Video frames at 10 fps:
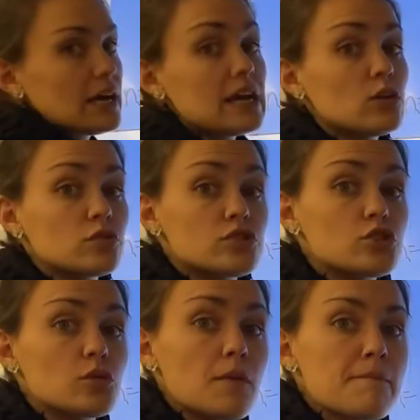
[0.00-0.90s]
angle
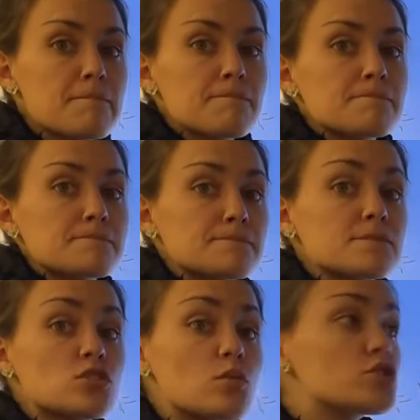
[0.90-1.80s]
2.
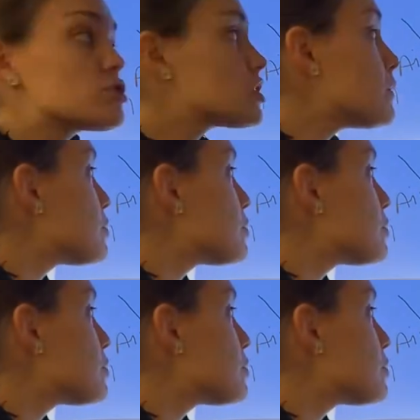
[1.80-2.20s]
So we're just gonna